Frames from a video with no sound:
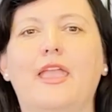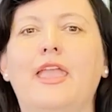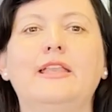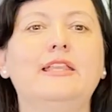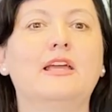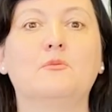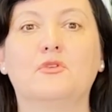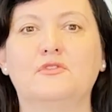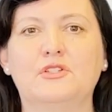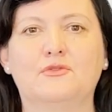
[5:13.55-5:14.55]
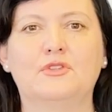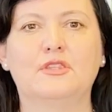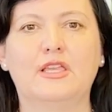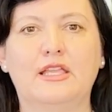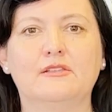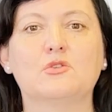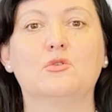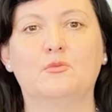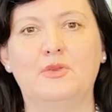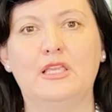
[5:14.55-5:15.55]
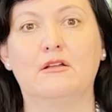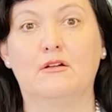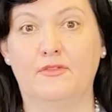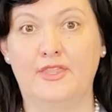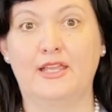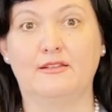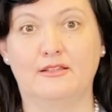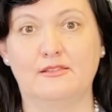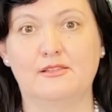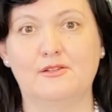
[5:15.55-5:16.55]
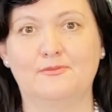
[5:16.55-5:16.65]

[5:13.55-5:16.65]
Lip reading: Any number of different things could be on that list.